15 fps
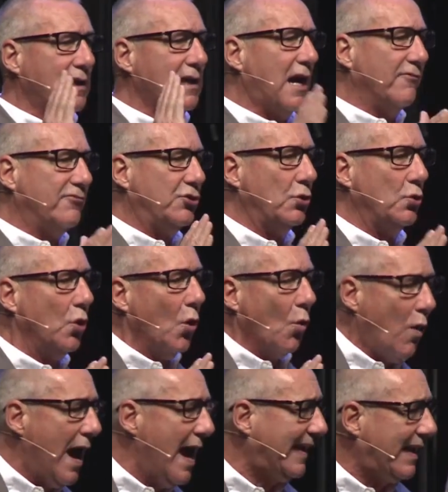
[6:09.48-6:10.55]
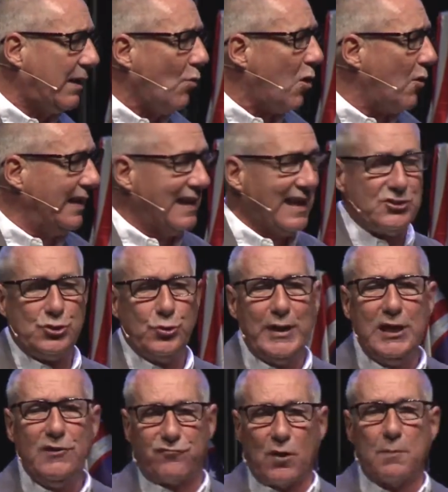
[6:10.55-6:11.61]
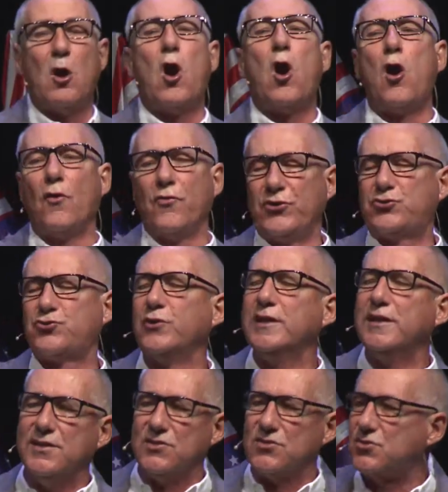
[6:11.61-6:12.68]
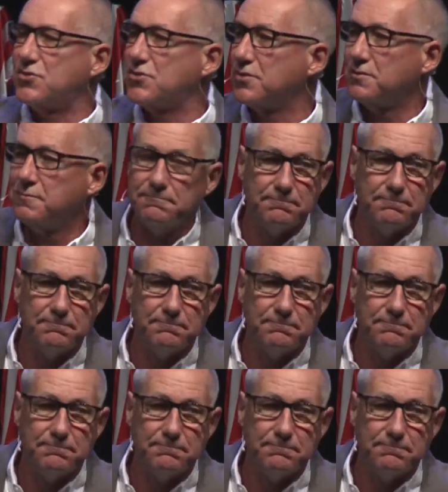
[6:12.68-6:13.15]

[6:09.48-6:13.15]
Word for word: loved you, why won't he let you eat from all the trees?